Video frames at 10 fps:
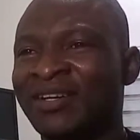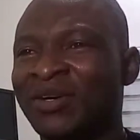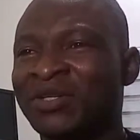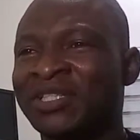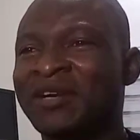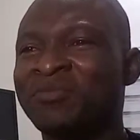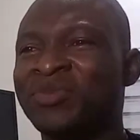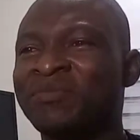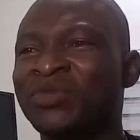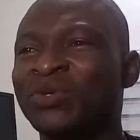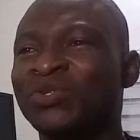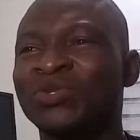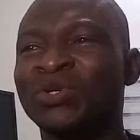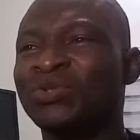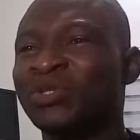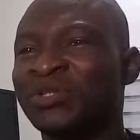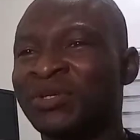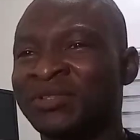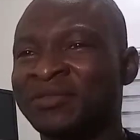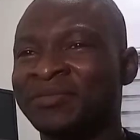or the sound beam does not
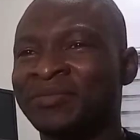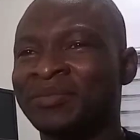return